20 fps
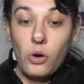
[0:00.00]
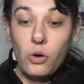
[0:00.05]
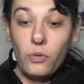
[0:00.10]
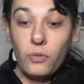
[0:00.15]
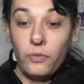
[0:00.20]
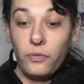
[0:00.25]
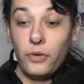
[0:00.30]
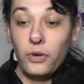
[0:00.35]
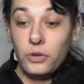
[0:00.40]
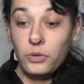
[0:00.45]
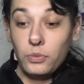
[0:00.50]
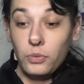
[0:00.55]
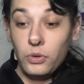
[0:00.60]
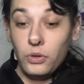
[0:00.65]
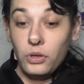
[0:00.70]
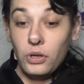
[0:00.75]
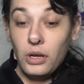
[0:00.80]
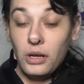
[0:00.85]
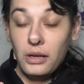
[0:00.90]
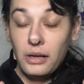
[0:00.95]
First
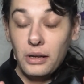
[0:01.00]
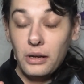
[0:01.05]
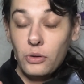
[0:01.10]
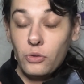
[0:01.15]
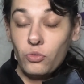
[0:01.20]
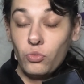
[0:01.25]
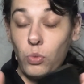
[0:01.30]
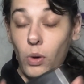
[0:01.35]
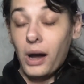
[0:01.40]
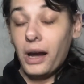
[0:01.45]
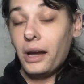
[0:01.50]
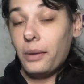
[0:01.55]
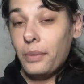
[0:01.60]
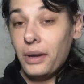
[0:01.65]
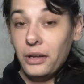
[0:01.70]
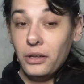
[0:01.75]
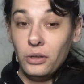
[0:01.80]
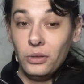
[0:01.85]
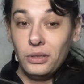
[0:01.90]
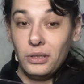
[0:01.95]
one, why am I
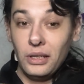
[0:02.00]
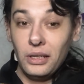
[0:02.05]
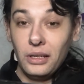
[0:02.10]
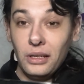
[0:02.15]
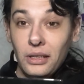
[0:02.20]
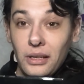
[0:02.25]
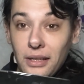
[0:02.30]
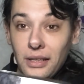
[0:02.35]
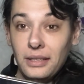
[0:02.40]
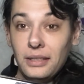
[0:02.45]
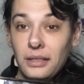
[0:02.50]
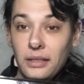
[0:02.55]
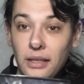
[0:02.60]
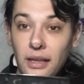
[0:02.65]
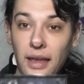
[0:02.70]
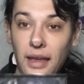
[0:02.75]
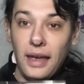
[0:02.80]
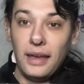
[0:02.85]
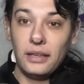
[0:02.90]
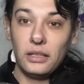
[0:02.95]
using, this is the
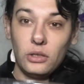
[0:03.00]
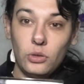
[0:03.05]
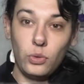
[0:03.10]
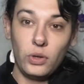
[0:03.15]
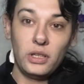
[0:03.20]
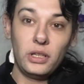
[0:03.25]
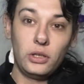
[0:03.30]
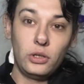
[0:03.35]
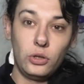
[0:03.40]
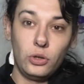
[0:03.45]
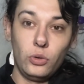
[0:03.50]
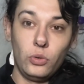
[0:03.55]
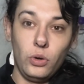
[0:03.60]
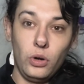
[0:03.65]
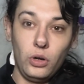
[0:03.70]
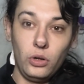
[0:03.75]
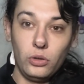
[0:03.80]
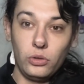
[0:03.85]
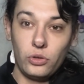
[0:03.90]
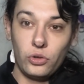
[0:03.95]
S22
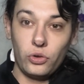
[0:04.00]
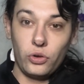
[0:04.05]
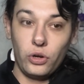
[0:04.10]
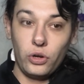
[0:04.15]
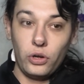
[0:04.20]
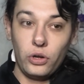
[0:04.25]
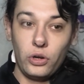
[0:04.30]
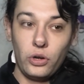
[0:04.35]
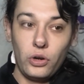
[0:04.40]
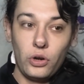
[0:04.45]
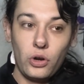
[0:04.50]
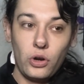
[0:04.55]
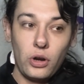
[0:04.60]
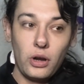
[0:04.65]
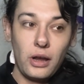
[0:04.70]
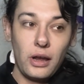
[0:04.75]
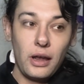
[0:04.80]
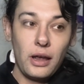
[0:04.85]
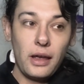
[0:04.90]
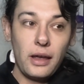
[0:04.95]
Ultra.
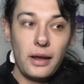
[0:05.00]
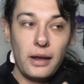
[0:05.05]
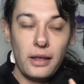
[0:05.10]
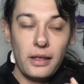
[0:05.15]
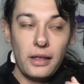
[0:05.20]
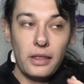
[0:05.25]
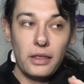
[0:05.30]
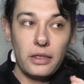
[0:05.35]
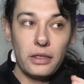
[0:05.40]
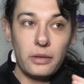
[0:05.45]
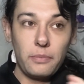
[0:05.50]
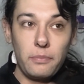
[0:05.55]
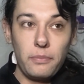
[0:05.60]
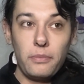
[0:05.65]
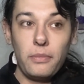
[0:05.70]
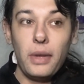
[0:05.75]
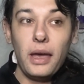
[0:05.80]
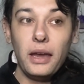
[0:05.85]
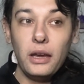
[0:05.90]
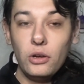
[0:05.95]
The
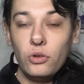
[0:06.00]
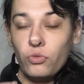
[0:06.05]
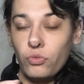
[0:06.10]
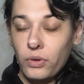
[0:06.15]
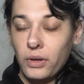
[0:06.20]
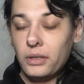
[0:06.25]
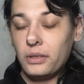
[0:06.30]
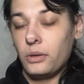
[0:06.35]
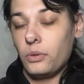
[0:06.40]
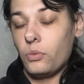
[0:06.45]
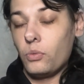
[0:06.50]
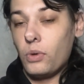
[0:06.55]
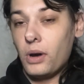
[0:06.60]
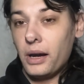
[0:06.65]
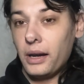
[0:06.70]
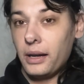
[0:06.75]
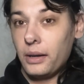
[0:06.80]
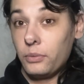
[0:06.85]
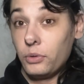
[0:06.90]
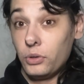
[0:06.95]
main reason why
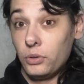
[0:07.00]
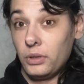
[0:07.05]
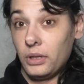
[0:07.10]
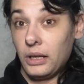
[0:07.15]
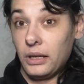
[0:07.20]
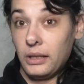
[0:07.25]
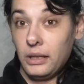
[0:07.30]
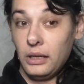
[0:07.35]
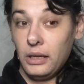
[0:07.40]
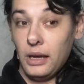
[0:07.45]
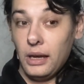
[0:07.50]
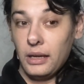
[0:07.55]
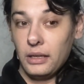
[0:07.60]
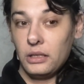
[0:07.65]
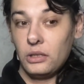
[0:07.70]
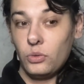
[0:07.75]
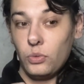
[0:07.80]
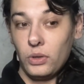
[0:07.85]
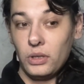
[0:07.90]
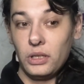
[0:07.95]
I'm using the
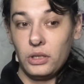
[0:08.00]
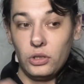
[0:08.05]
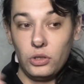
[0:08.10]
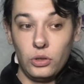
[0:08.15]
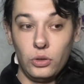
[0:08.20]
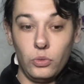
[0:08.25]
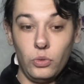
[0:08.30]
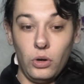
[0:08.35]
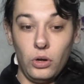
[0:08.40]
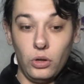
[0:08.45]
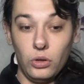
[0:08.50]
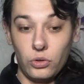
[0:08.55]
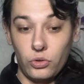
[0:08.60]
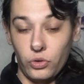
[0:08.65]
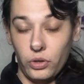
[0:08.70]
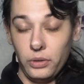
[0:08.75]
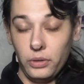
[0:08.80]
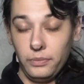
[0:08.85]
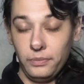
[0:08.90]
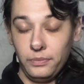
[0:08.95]
S22 Ultra